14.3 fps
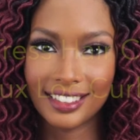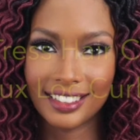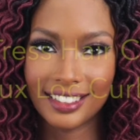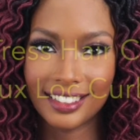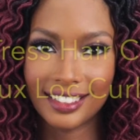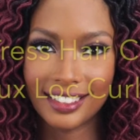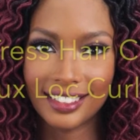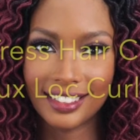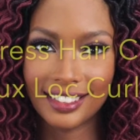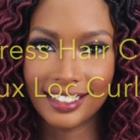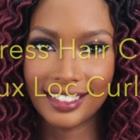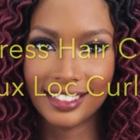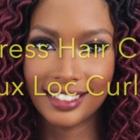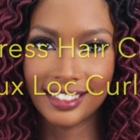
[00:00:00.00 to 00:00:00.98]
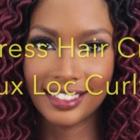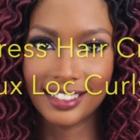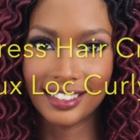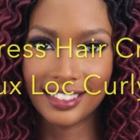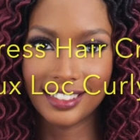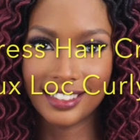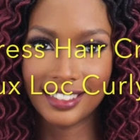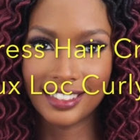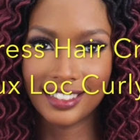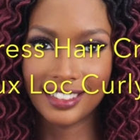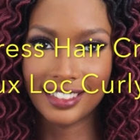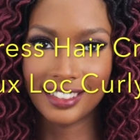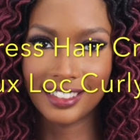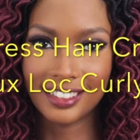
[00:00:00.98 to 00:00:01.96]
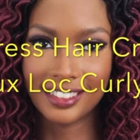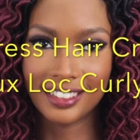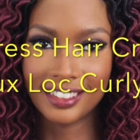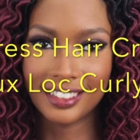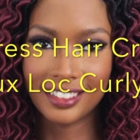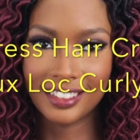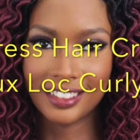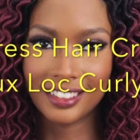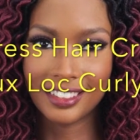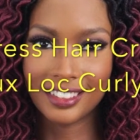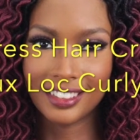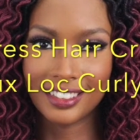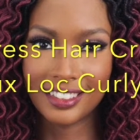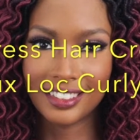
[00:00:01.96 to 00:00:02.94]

No one is speaking in this clip.